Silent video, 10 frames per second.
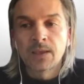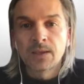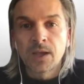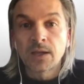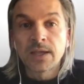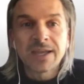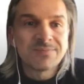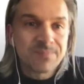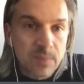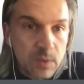
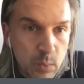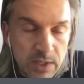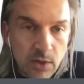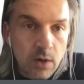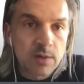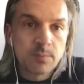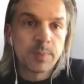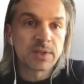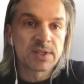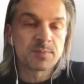Again, we had already
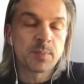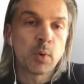built this